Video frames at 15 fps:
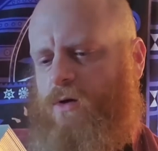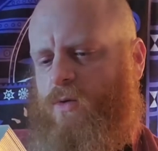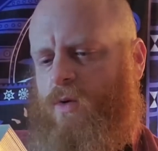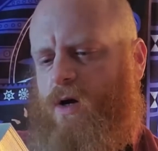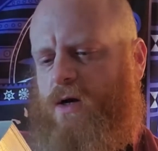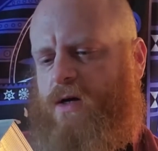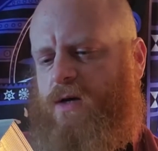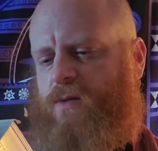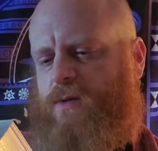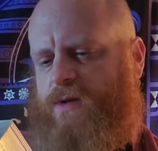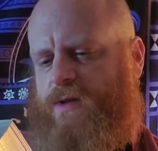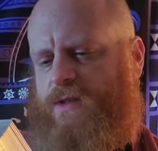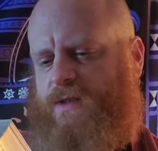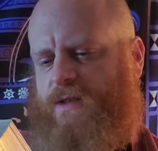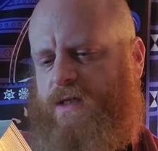walking
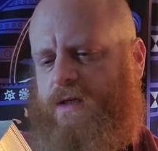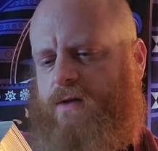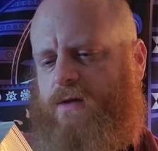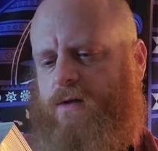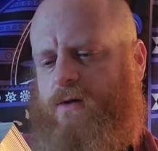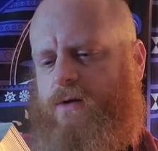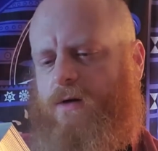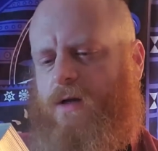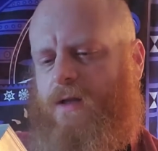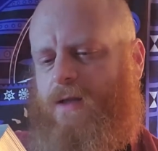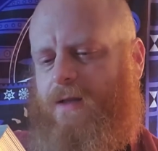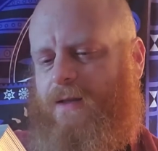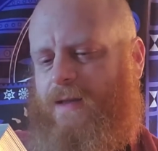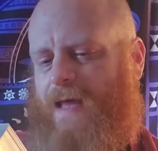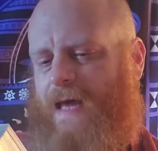with a singular
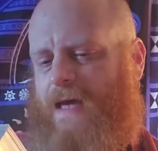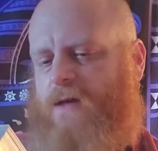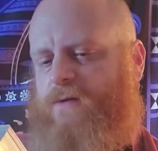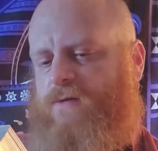lack